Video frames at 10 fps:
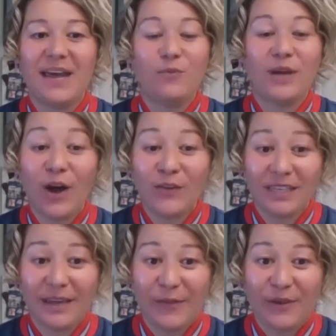but we all
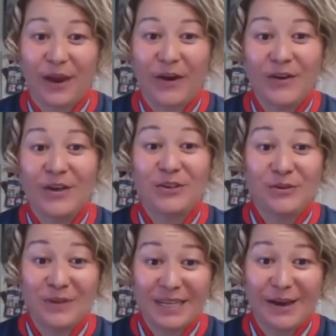need healthcare
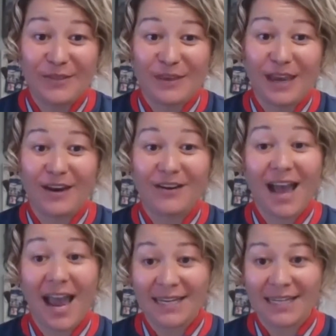you need healthcare
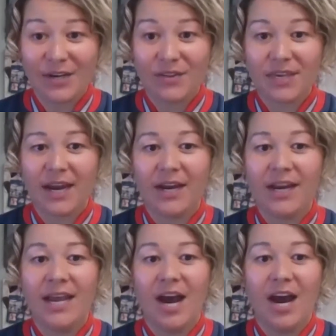i need healthcare
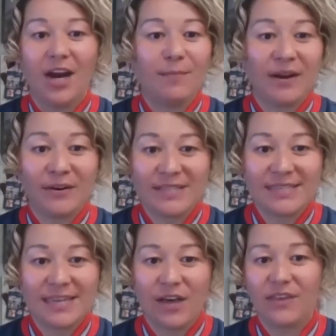our parents
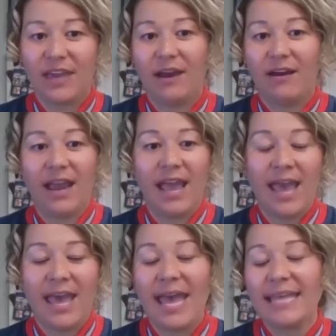need healthcare at,